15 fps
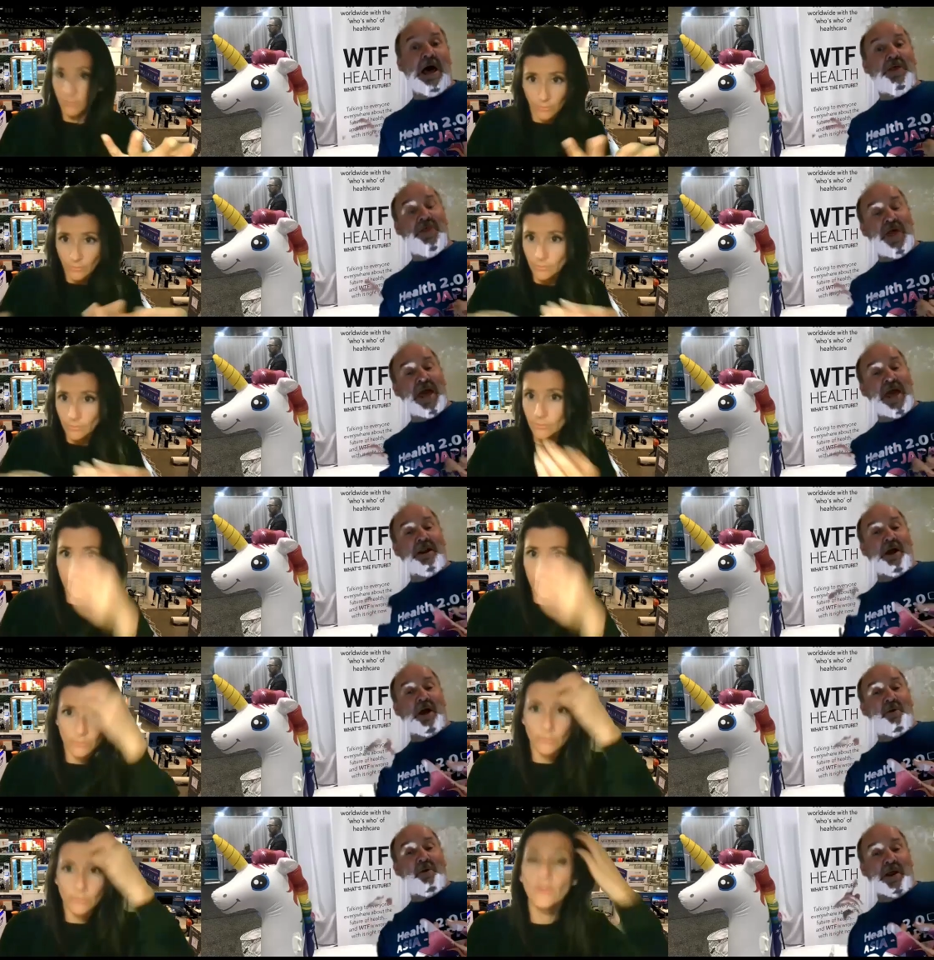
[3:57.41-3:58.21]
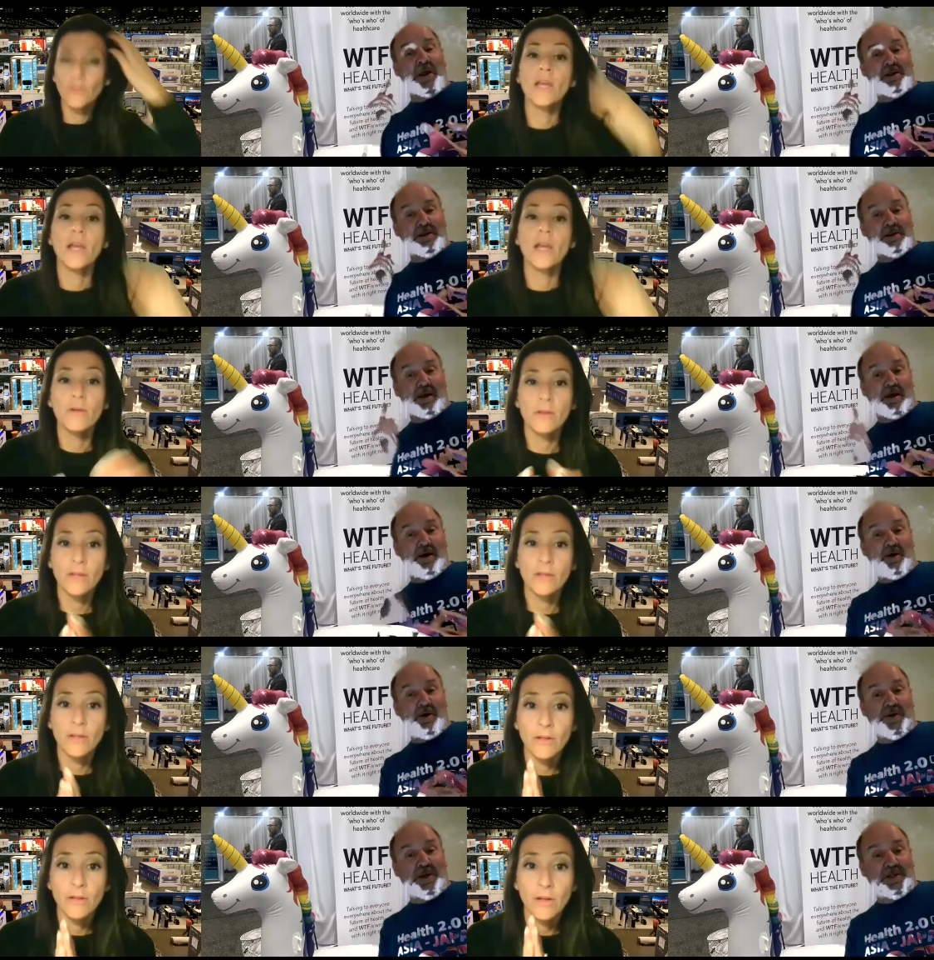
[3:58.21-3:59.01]
Speaker 1: Then I went
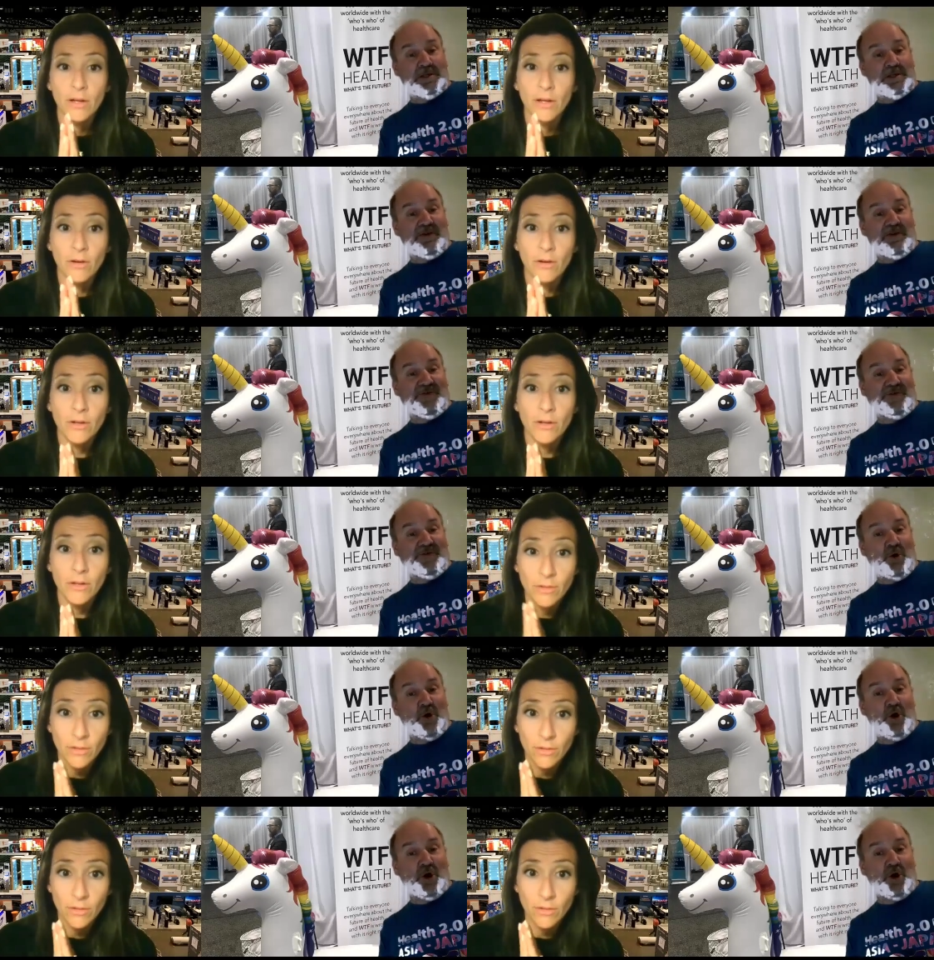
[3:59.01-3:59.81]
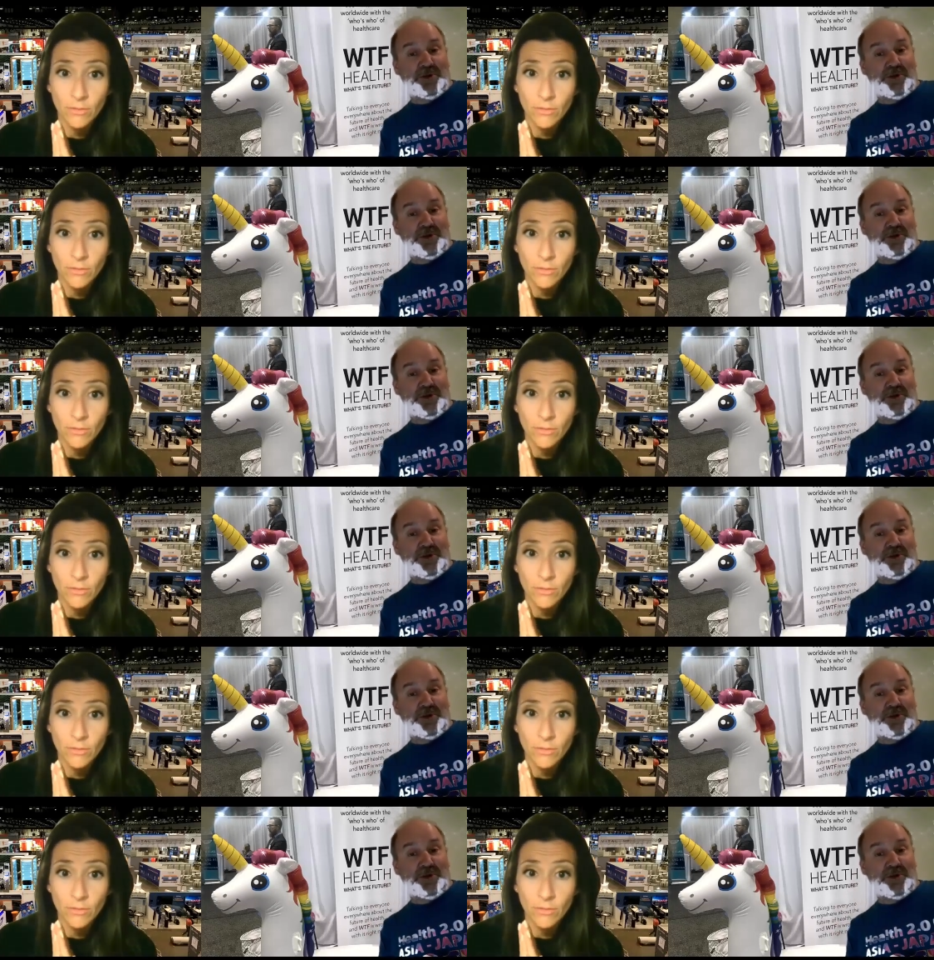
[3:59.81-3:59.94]
uh, on the exhibit floor